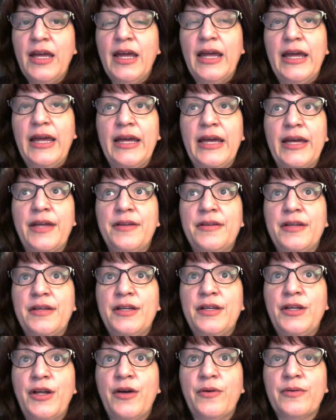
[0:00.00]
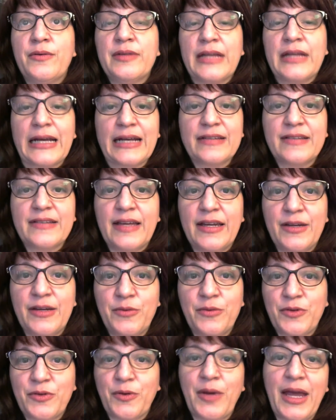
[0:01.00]
And, like I said, it
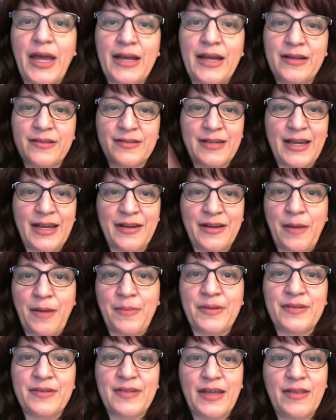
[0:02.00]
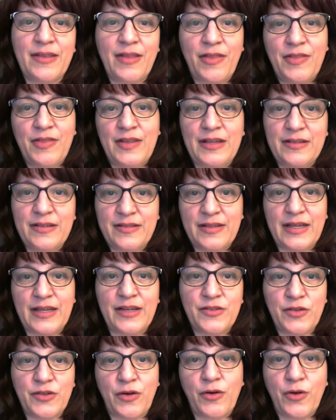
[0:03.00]
was okay to stand up and say that these
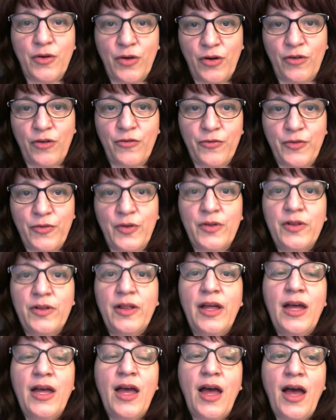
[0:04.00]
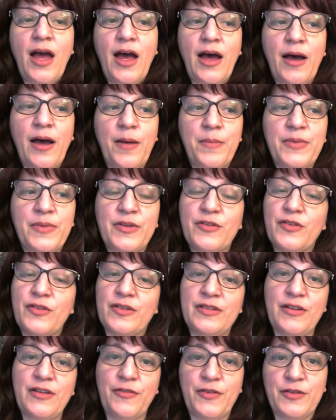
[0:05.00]
things are hurtful. But there's a
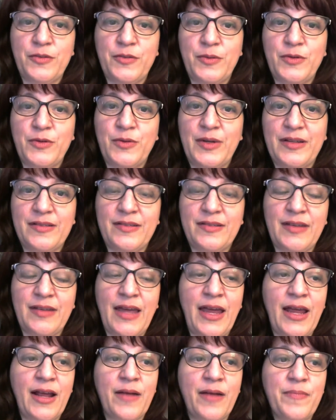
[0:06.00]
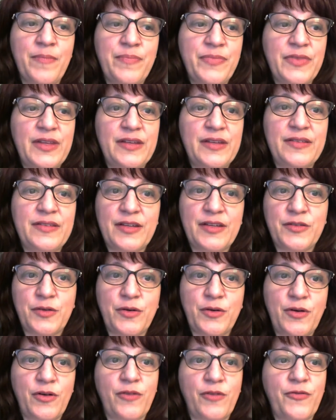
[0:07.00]
difference between saying these things are
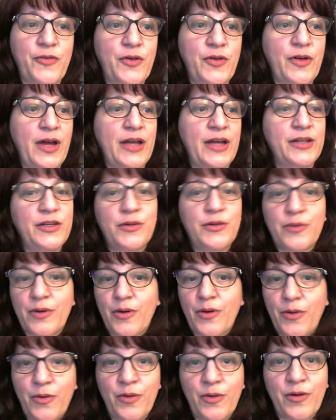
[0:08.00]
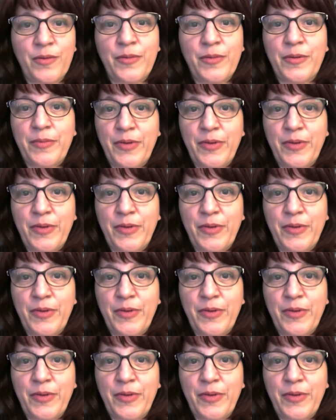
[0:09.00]
hurtful and you're a horrible